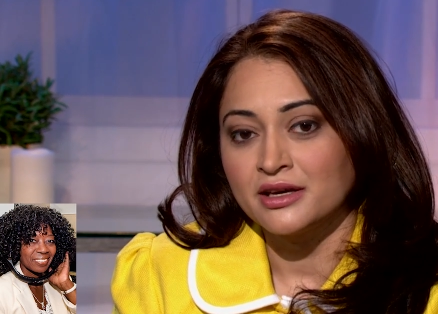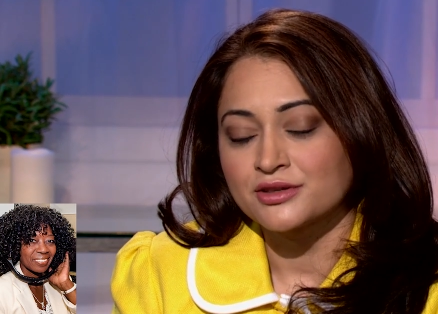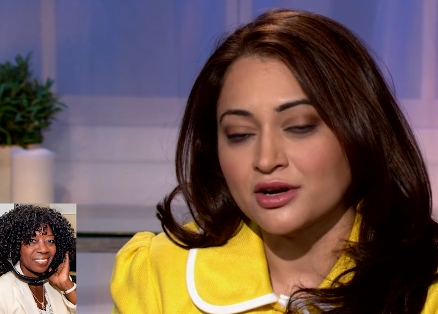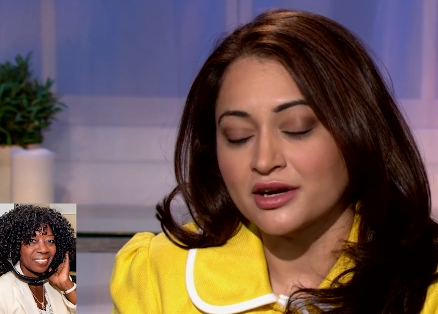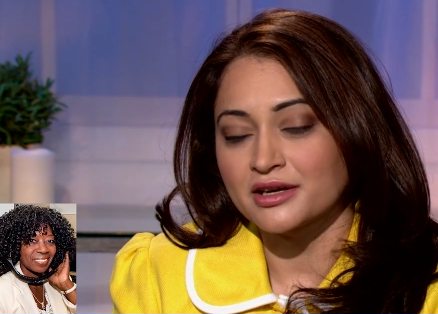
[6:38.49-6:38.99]

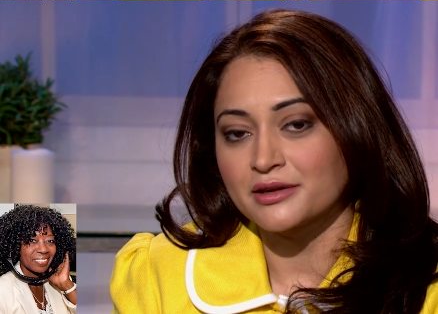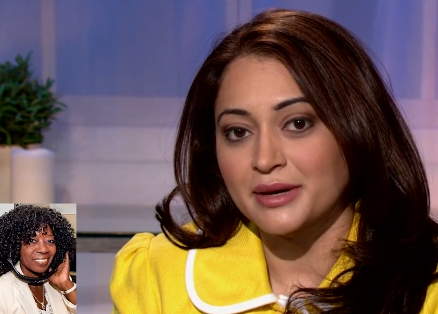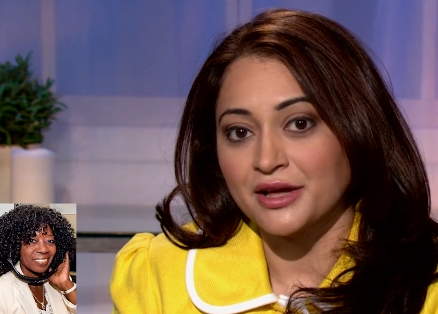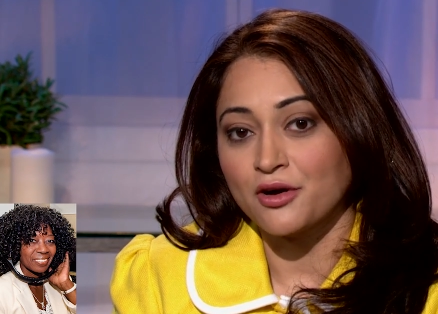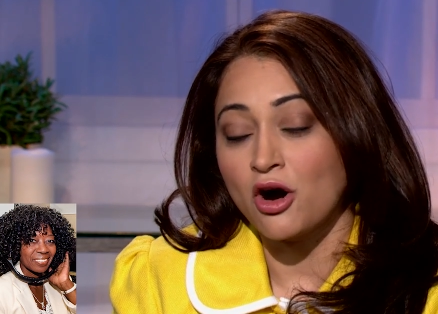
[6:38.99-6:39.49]
Speaker 1: talking
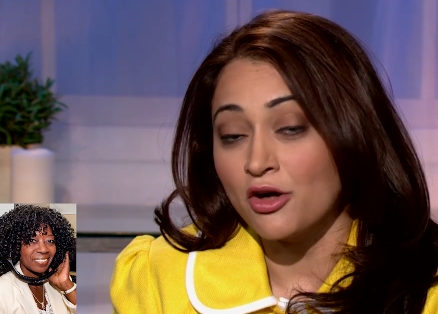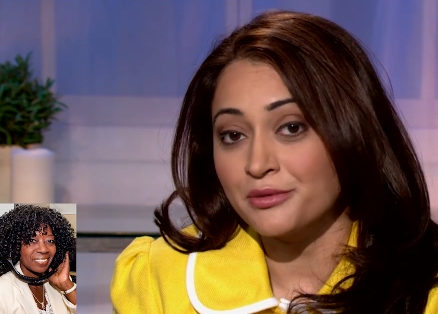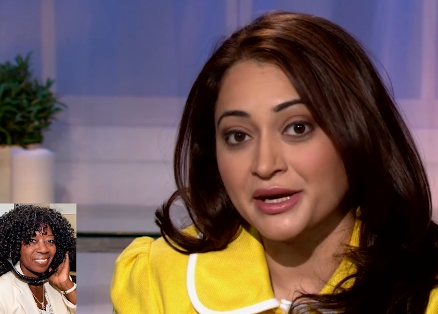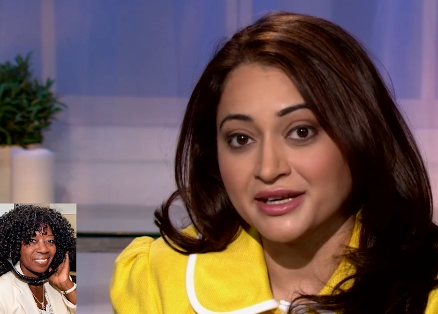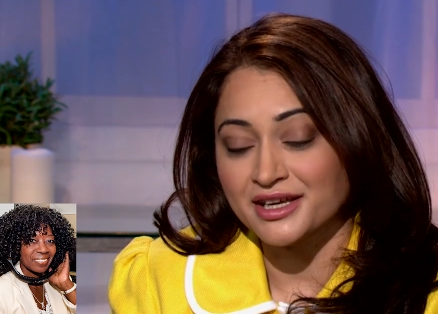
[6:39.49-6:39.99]
about all the
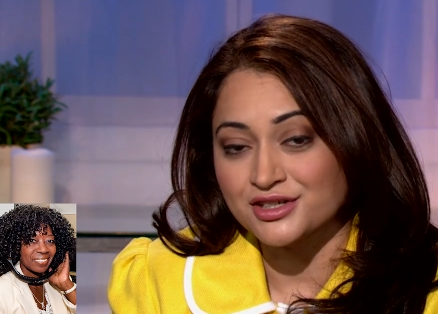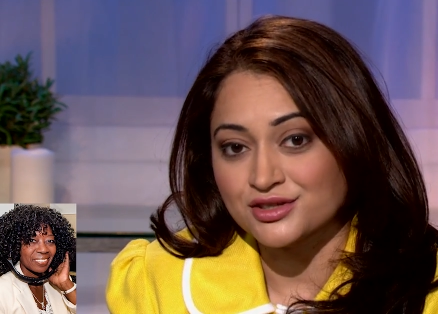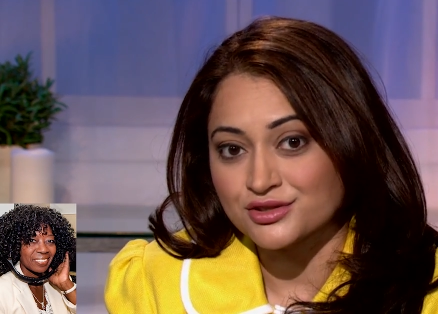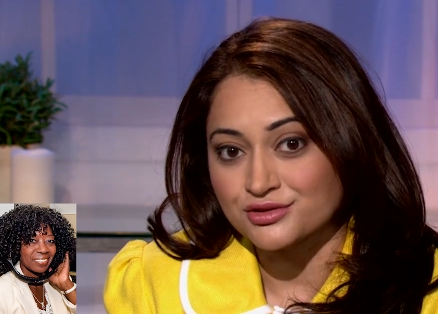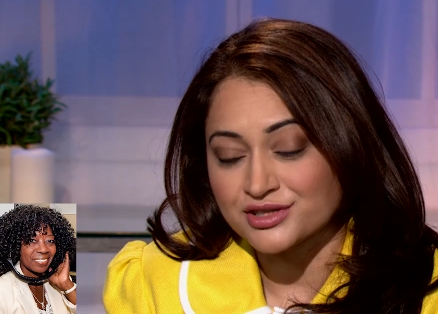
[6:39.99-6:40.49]

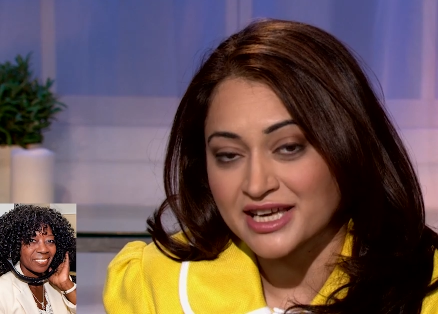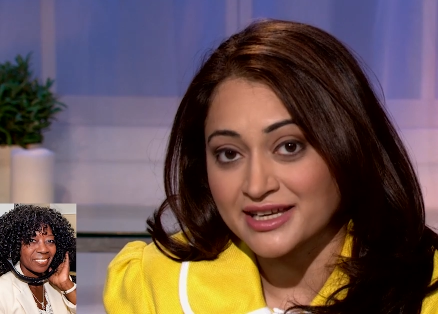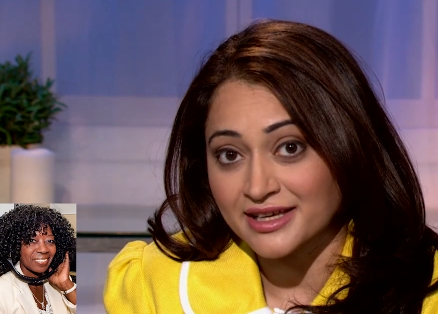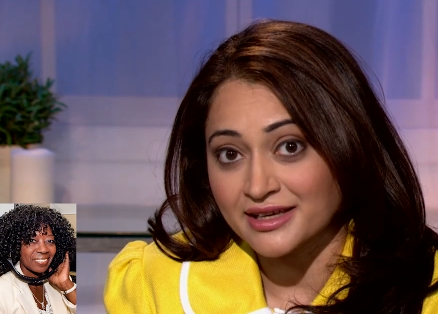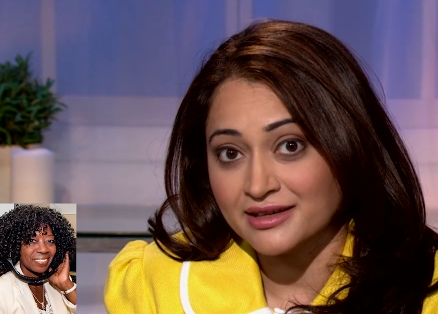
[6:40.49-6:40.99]
medications you're
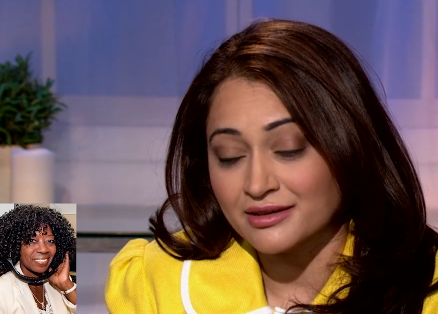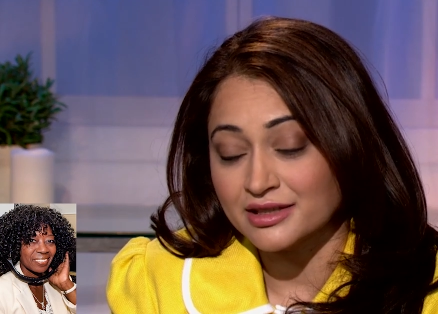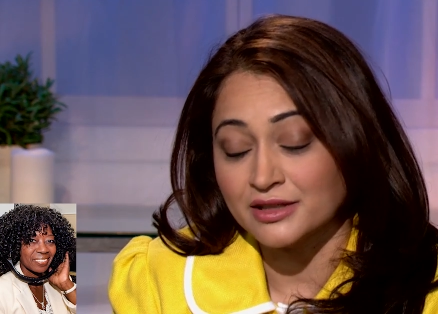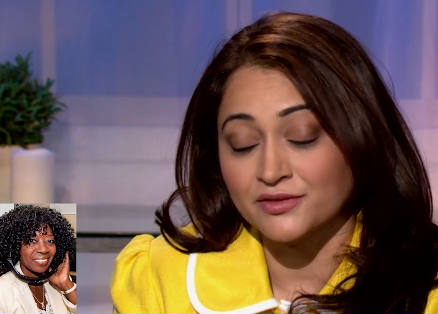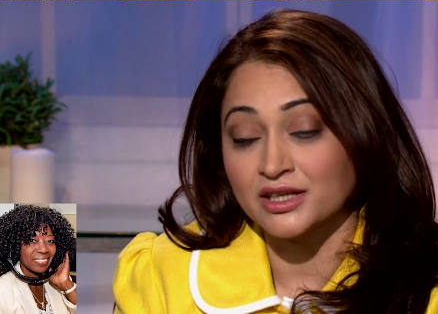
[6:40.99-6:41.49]
taking,
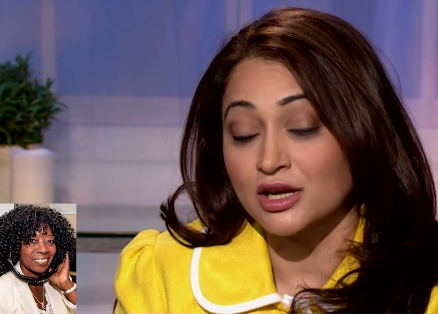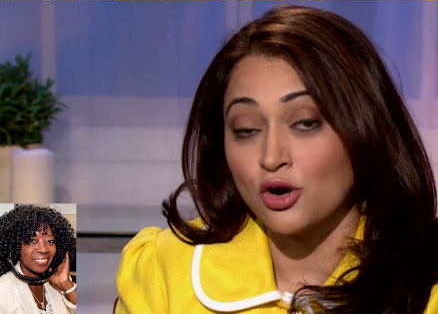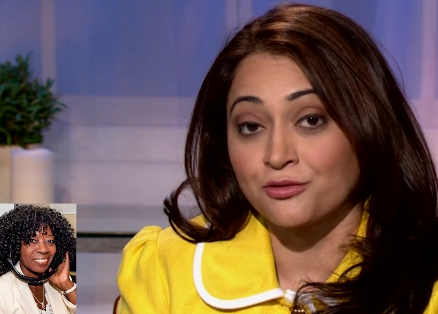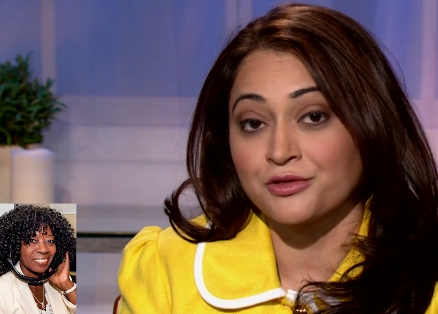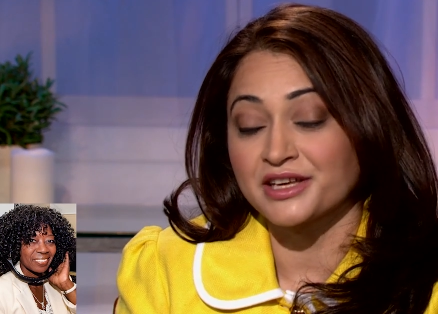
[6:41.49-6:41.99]
even
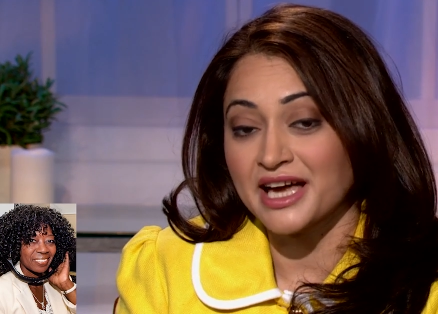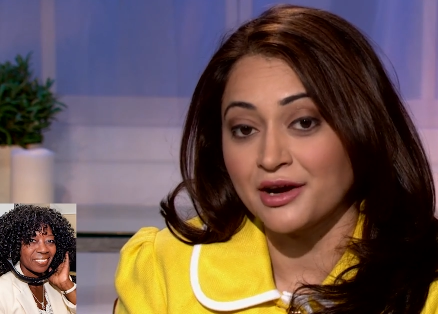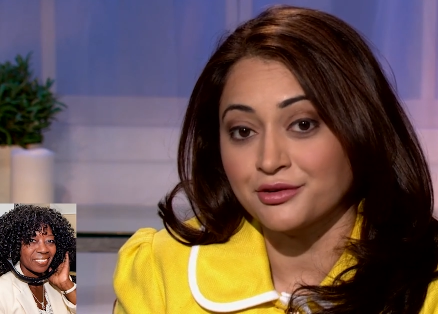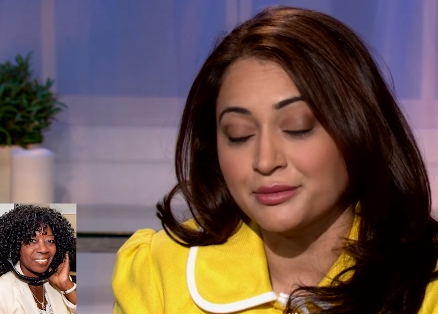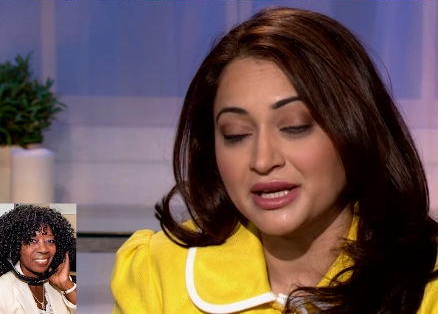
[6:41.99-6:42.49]
over the
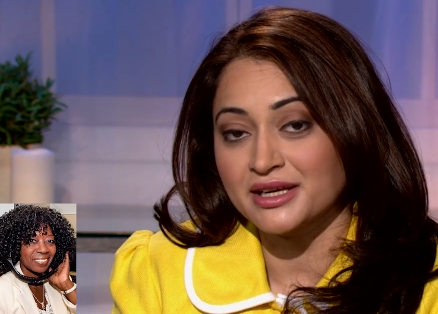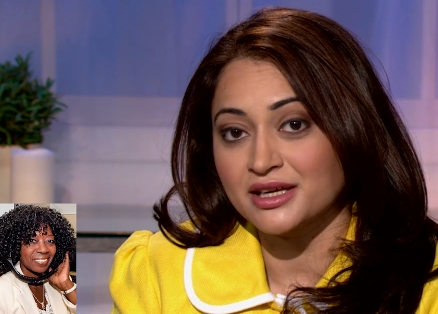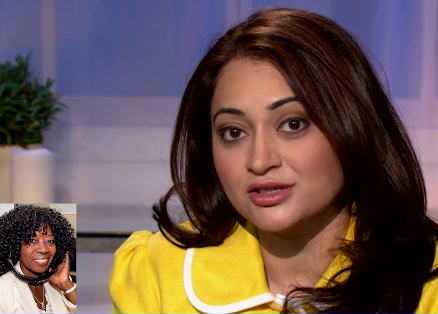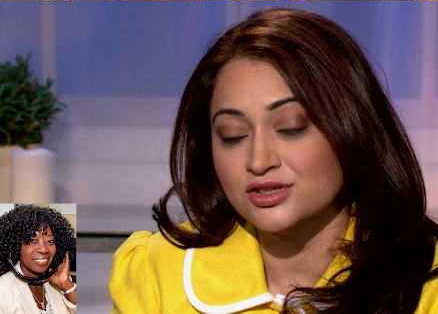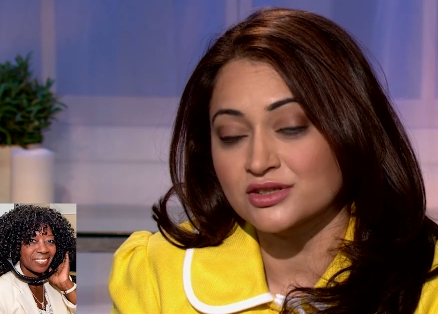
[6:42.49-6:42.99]
counter
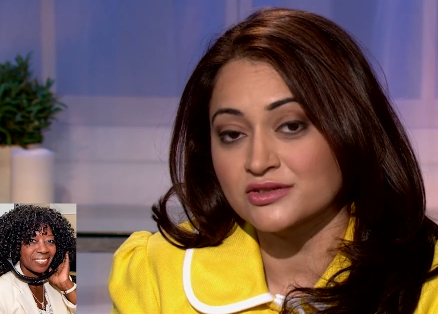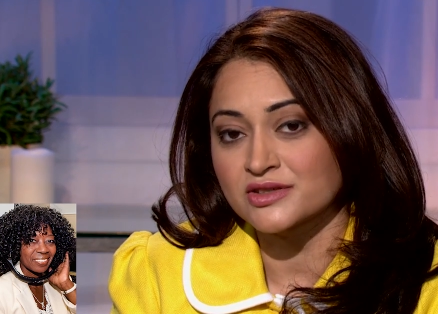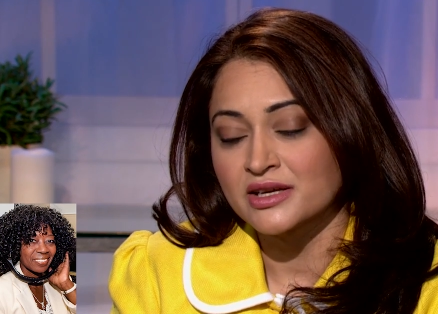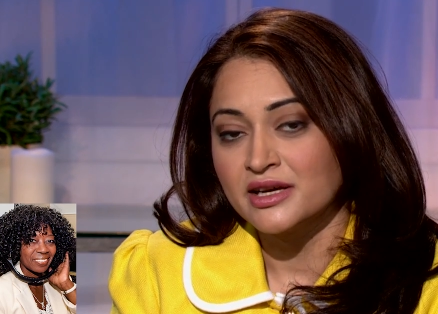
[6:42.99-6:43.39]
medications,